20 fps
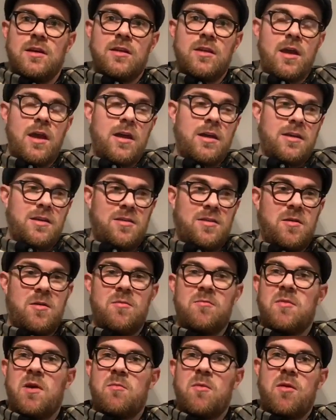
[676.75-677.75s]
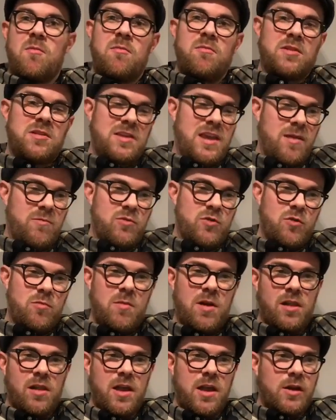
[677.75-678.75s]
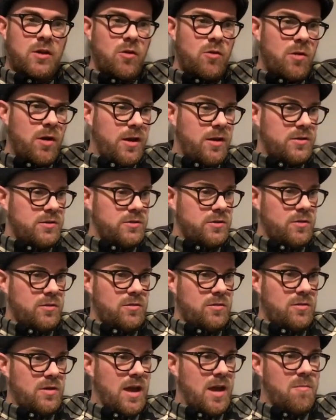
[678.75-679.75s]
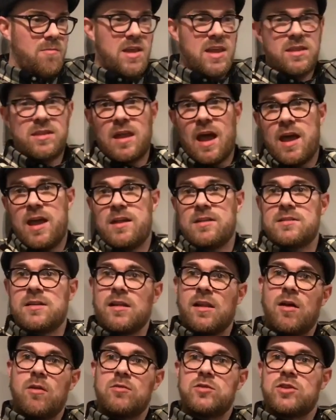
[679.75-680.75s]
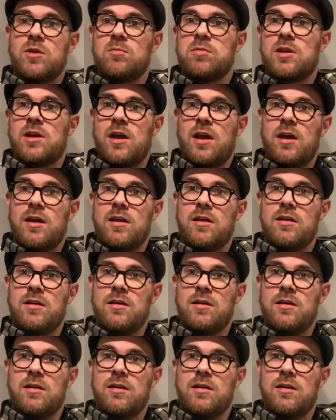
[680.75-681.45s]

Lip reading: that my mum kept all my Lego, and so I made that into a little drum kit.